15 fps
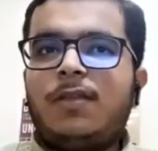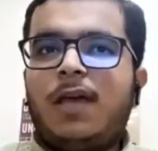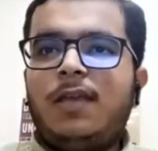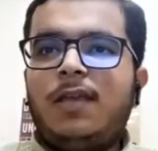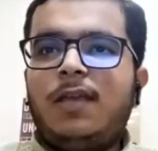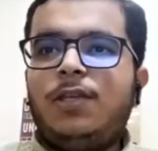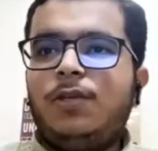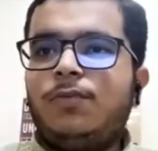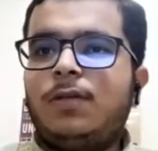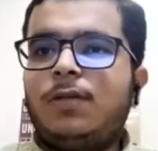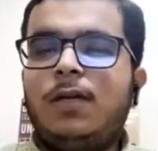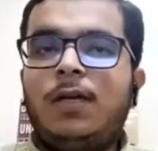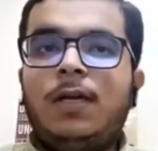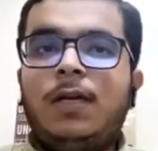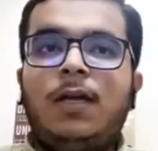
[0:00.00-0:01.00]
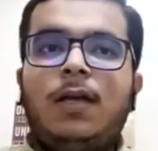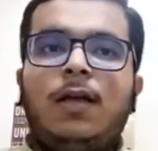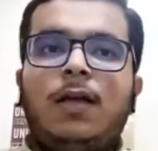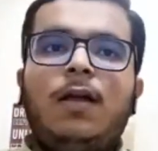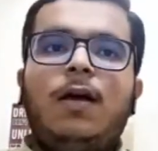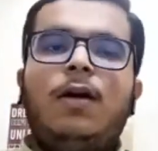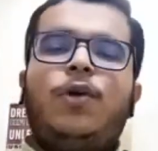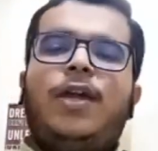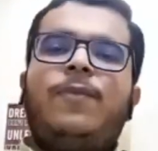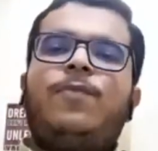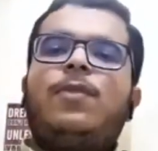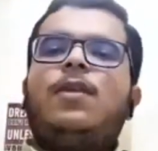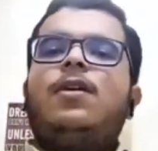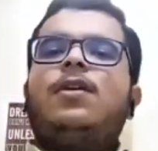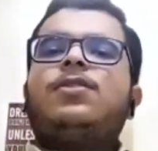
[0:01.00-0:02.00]
Thank you. Okay,
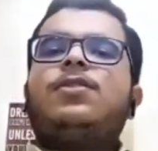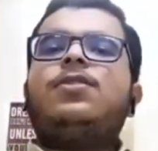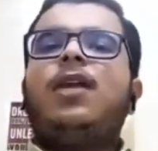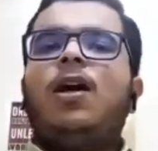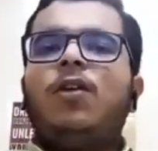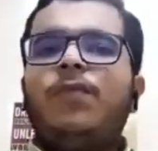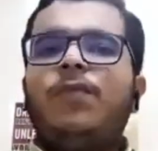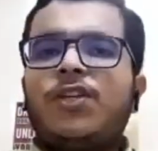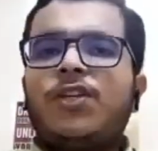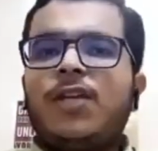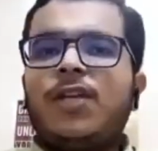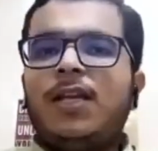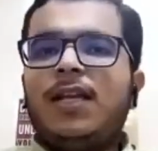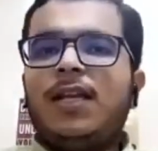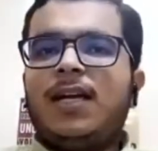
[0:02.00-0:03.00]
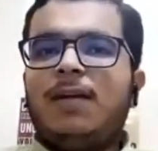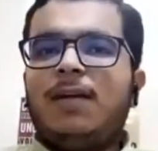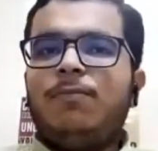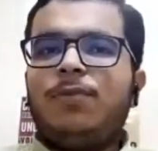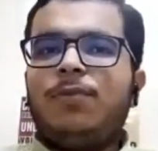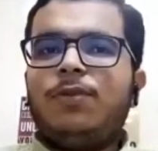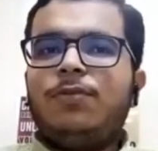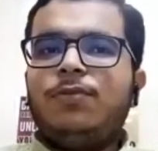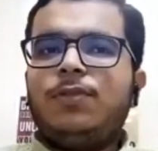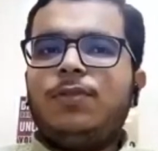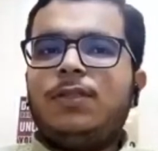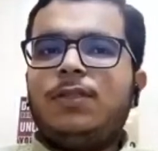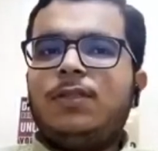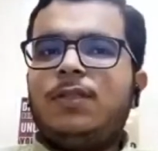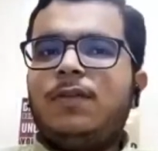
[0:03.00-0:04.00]
so now we shall come
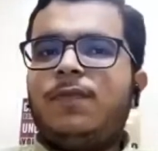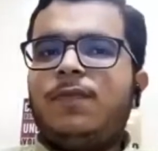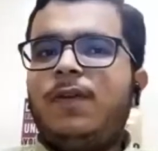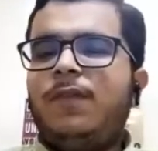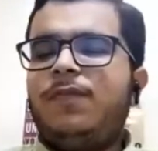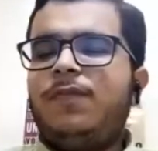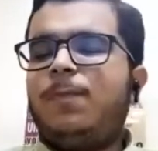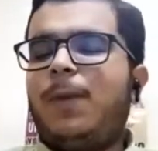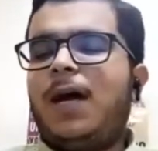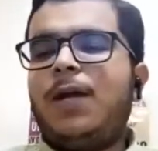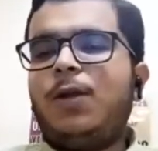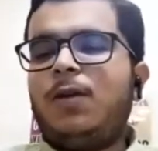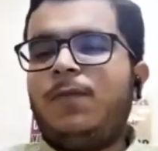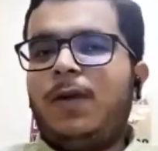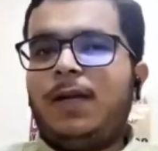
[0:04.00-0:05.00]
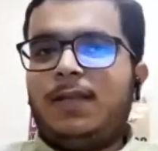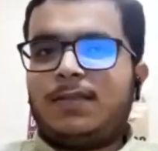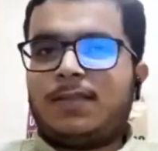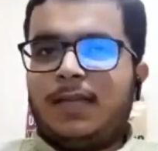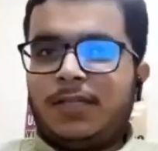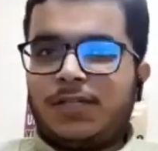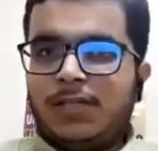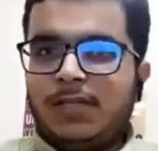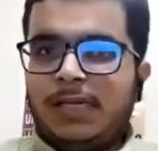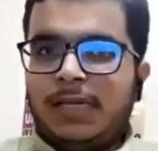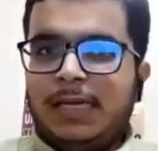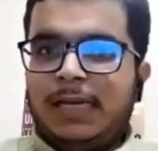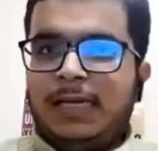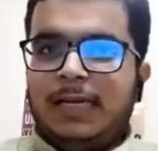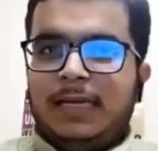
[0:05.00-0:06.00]
to the fifth part of our discussion,
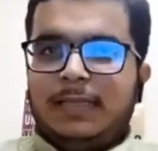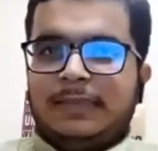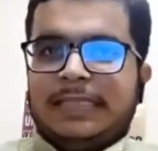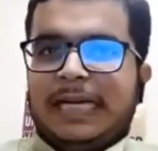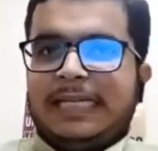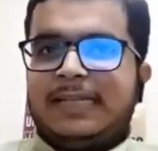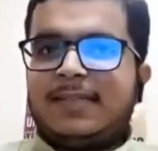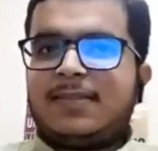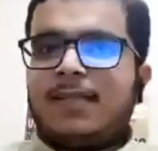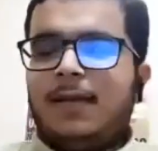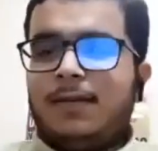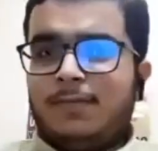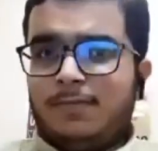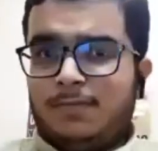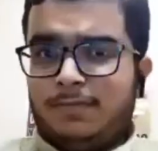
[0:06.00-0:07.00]
that is